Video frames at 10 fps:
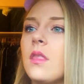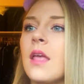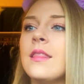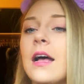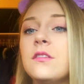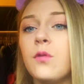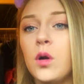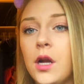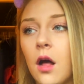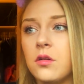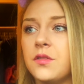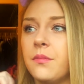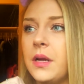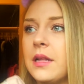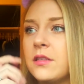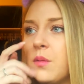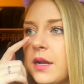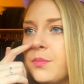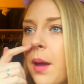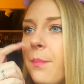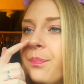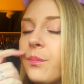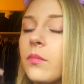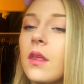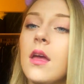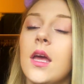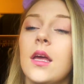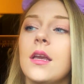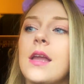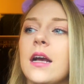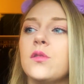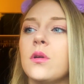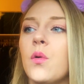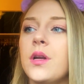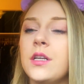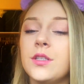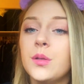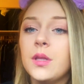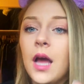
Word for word: that's $40 for me. That's what I spent. Next, we're going into the